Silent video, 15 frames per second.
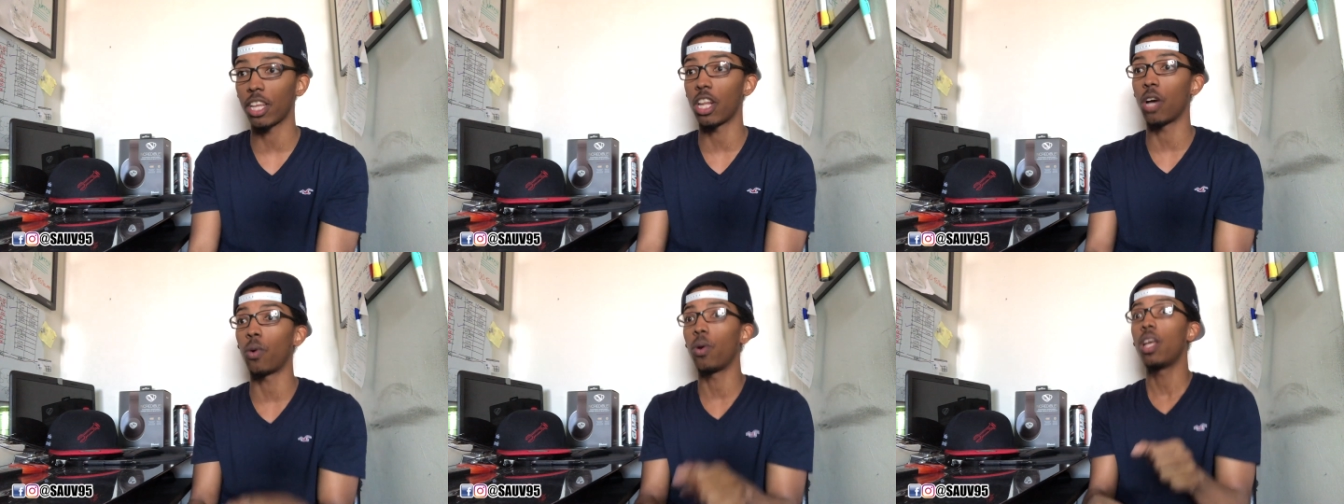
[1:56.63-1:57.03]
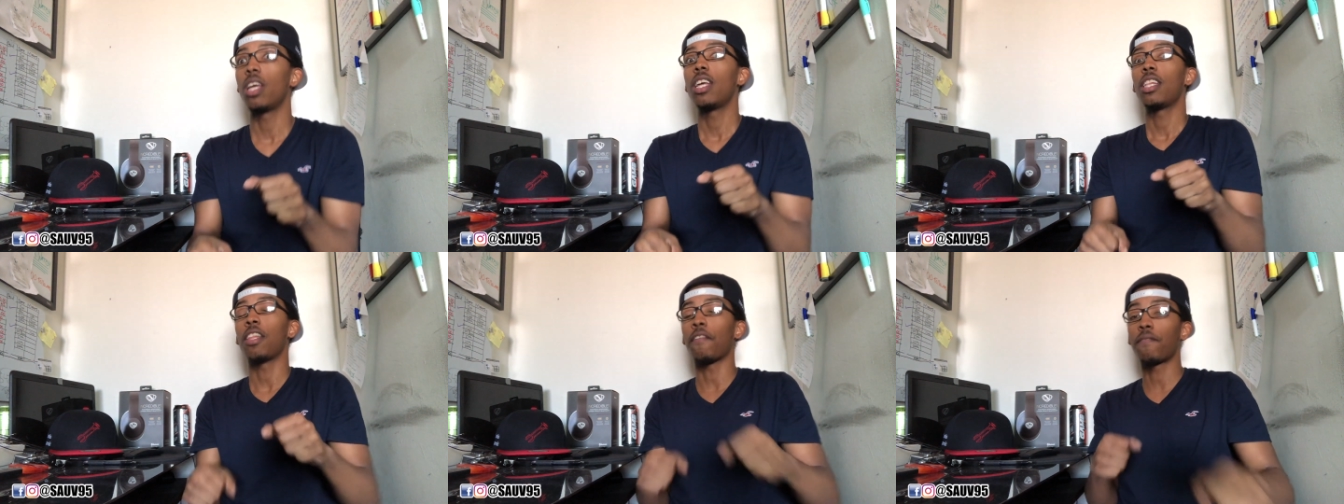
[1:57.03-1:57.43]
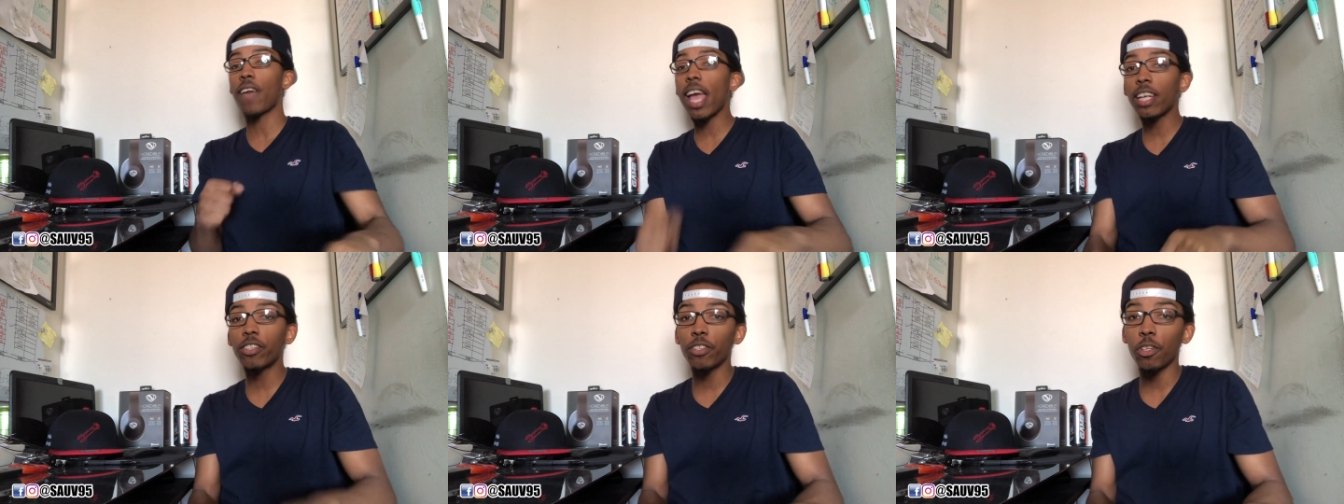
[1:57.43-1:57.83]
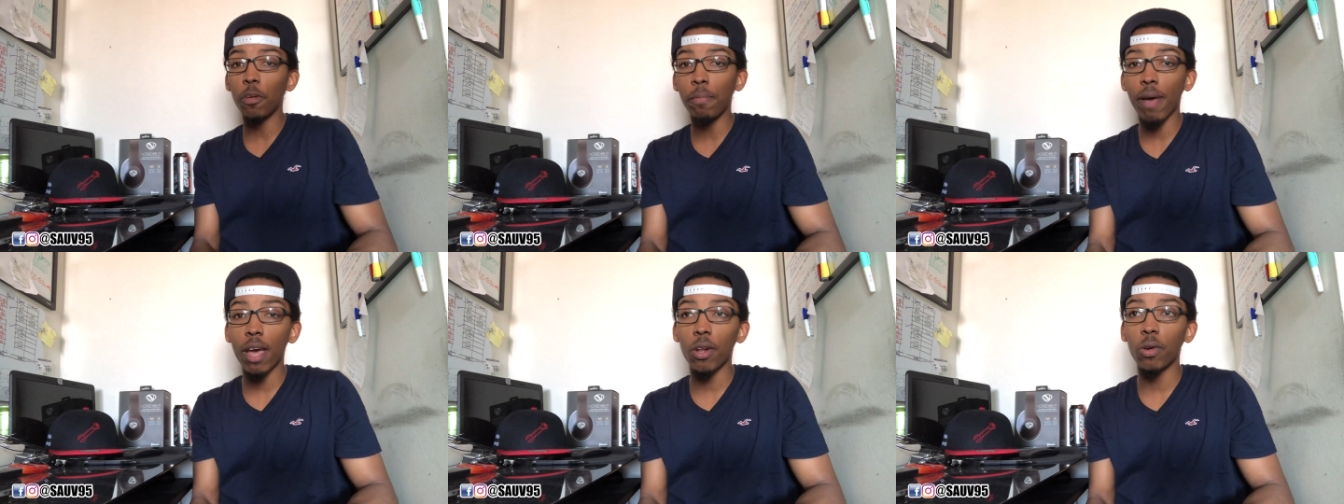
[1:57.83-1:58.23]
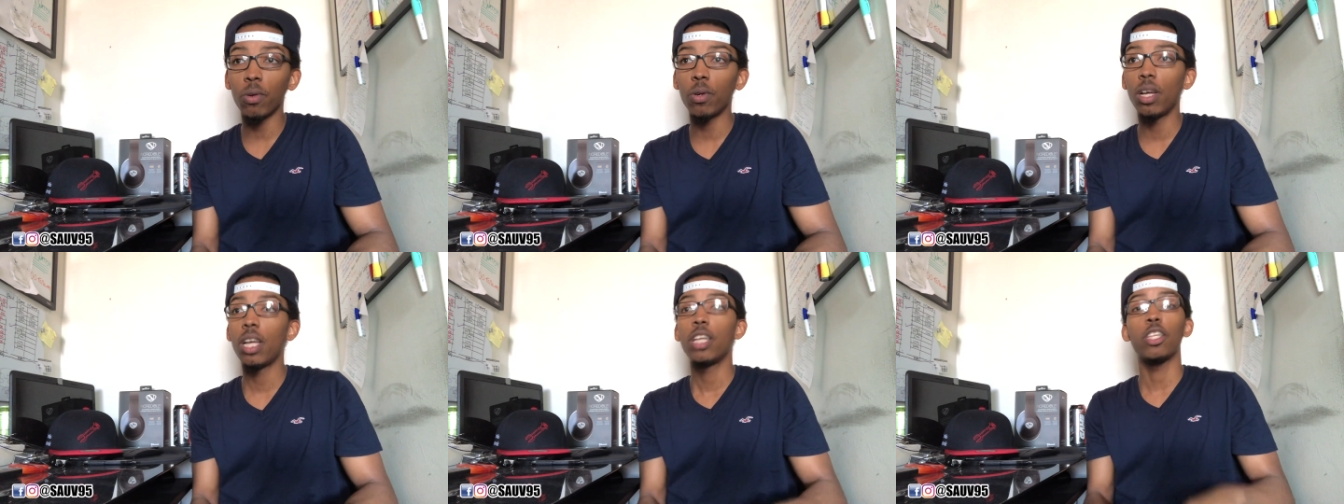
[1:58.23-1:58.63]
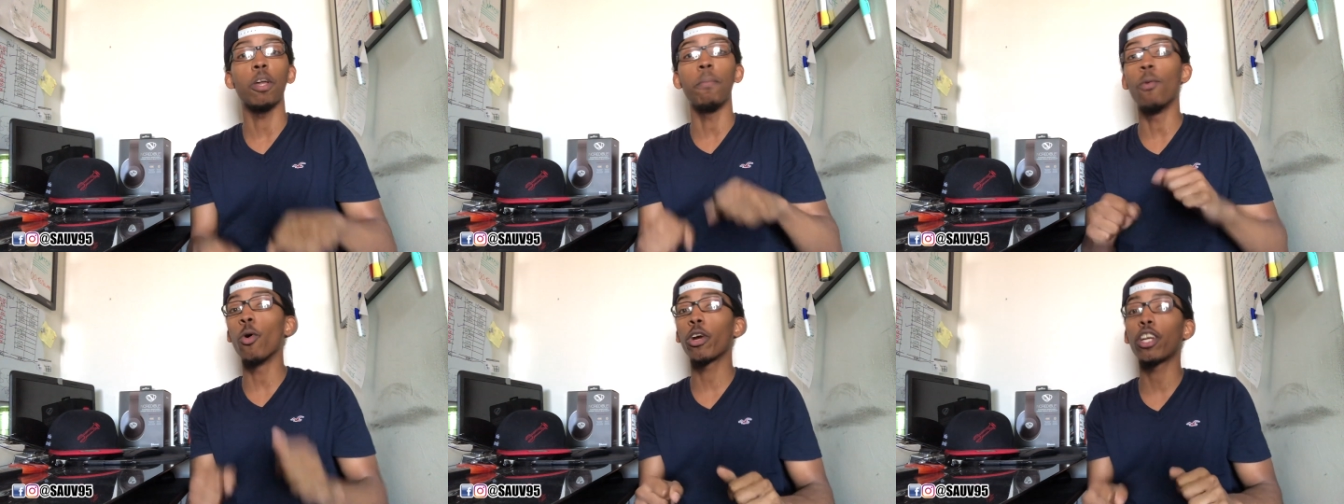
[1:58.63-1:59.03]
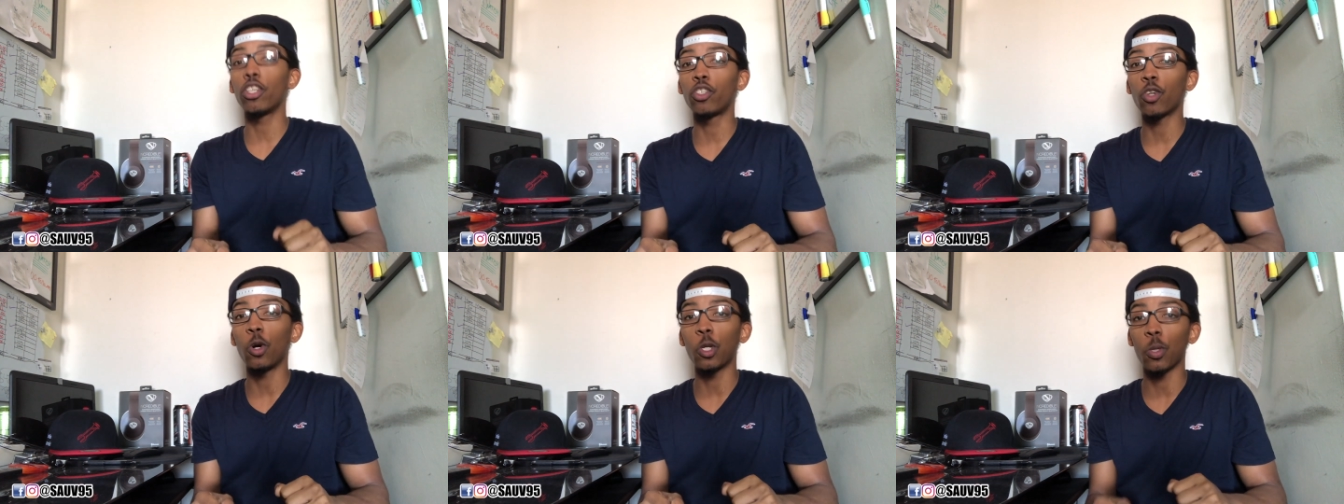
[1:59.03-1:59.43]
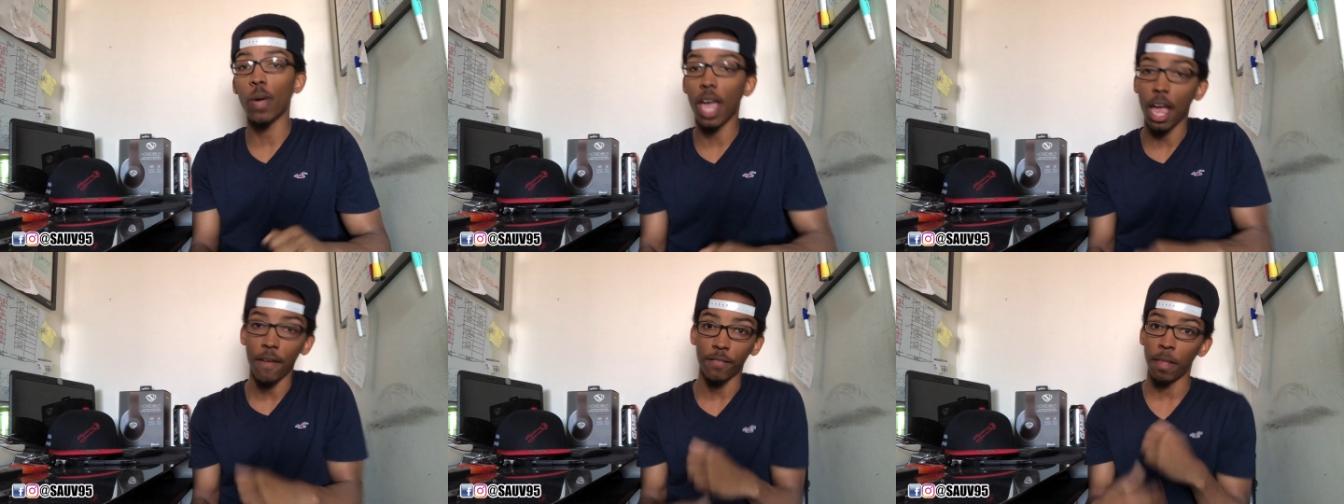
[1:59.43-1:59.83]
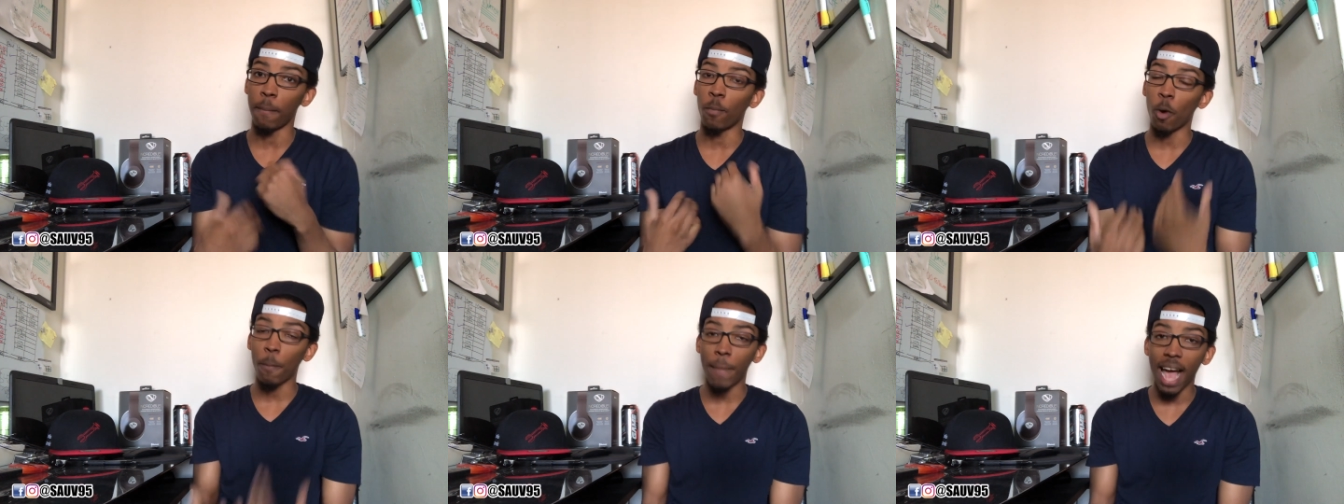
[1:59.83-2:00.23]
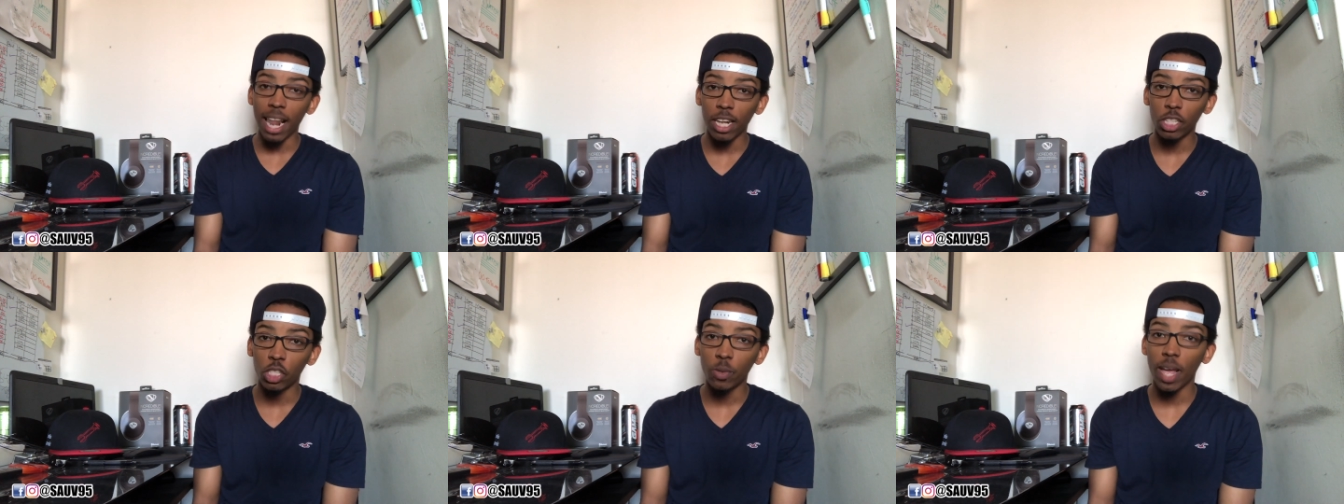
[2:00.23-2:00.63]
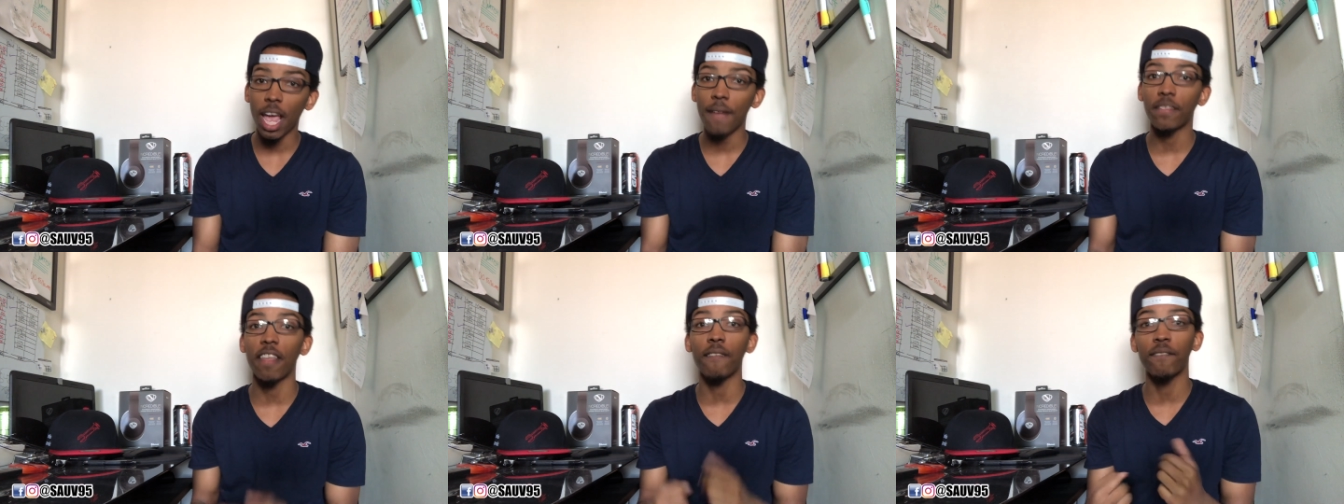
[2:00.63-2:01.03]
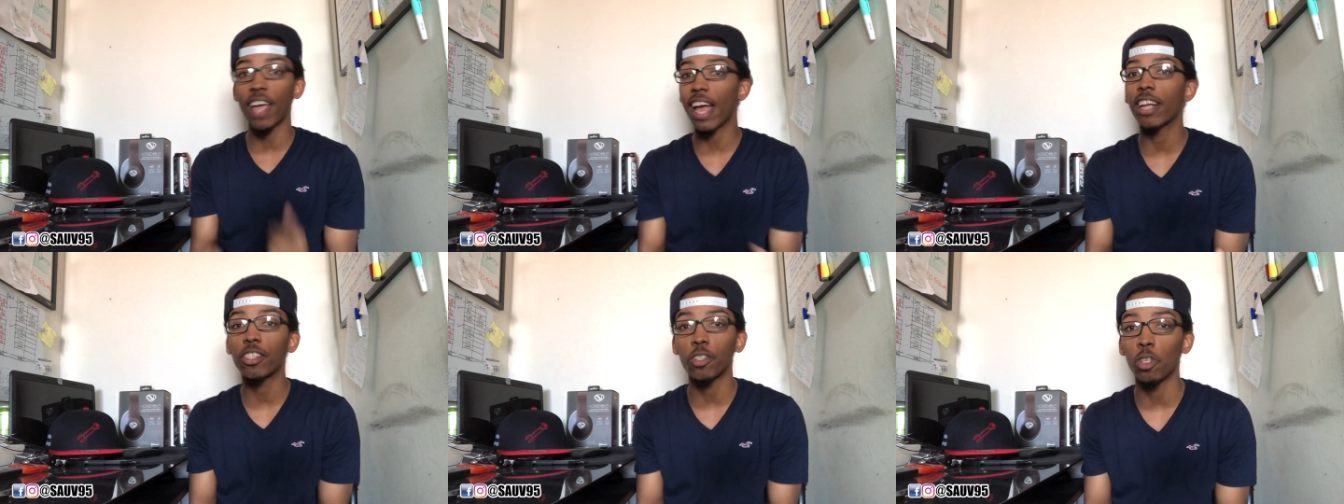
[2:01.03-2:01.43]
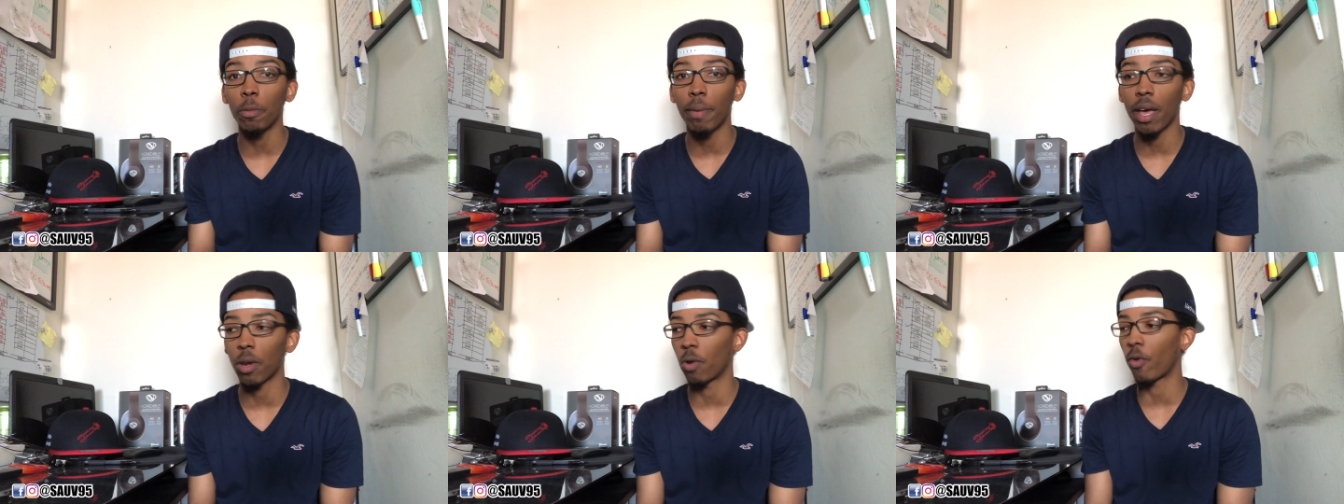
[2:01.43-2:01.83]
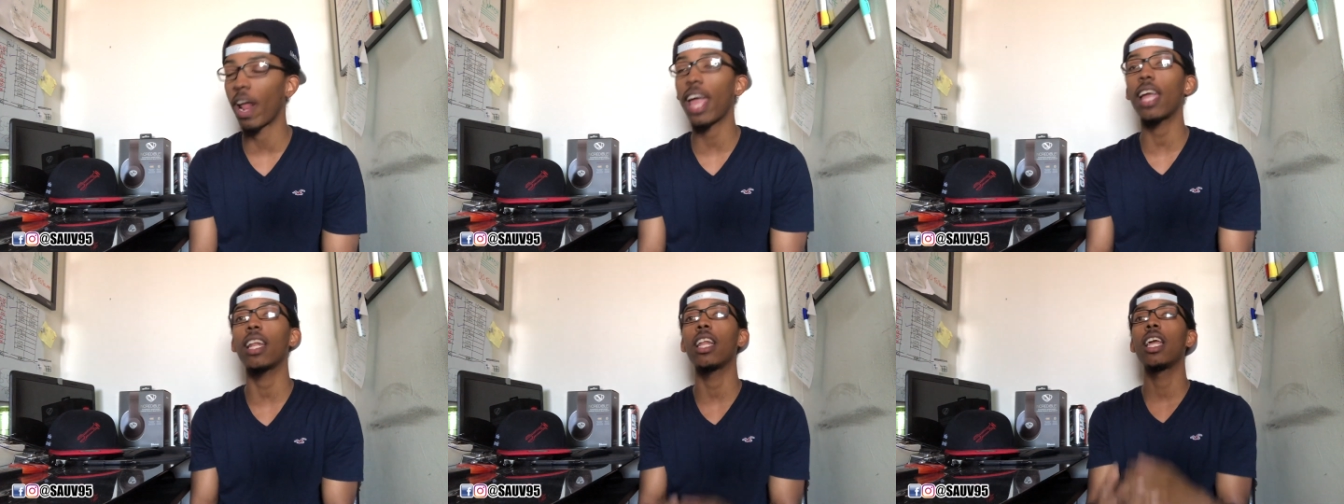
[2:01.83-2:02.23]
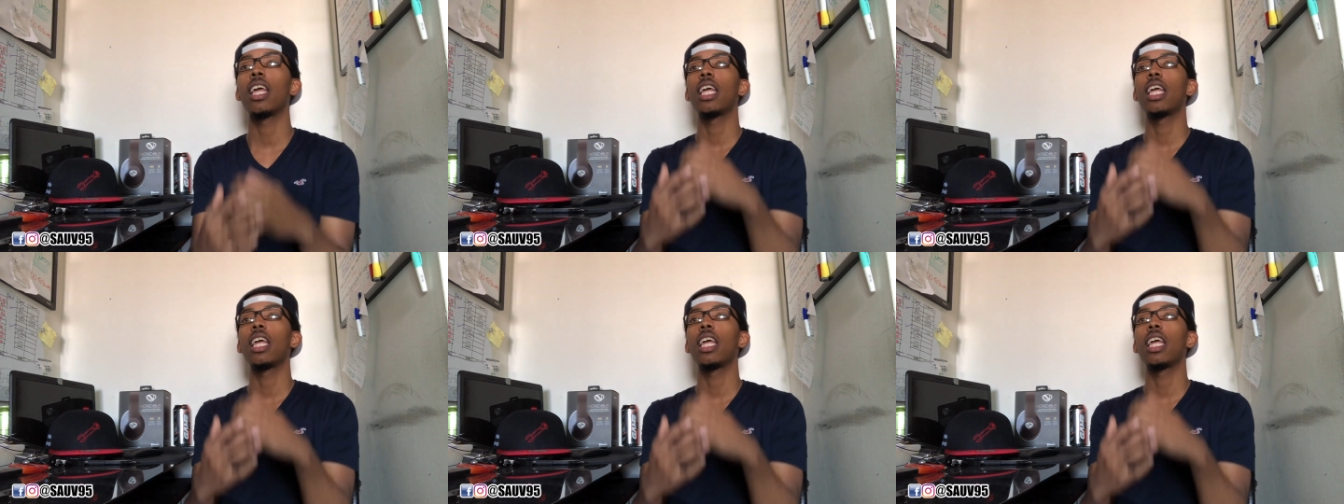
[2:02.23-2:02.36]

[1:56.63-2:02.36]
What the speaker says: You know, the faster you pedal, the more control you have. The more balance you have, the faster you pedal, right?